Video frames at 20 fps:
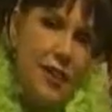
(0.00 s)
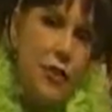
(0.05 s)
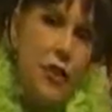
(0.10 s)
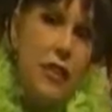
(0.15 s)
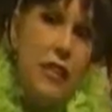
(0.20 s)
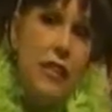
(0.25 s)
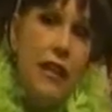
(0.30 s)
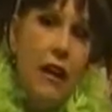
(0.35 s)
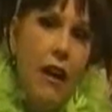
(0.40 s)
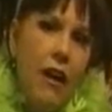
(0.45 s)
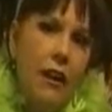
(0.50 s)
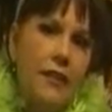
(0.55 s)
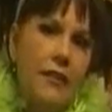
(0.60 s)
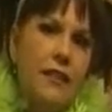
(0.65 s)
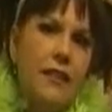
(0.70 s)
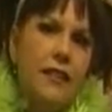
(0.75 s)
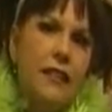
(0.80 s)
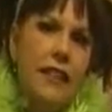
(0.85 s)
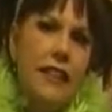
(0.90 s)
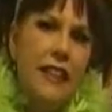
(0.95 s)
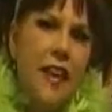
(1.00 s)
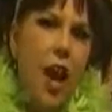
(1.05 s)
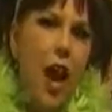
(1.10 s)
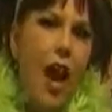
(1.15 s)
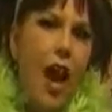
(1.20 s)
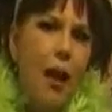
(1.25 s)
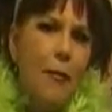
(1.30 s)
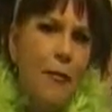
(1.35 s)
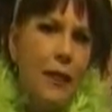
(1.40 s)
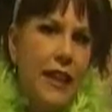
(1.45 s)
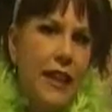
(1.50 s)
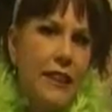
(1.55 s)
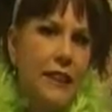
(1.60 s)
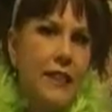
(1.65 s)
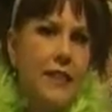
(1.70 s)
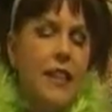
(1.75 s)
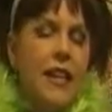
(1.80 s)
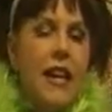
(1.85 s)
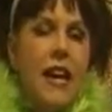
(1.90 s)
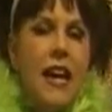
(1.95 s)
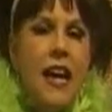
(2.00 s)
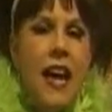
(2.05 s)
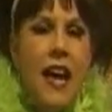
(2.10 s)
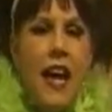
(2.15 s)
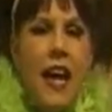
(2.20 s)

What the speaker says: so she constantly copies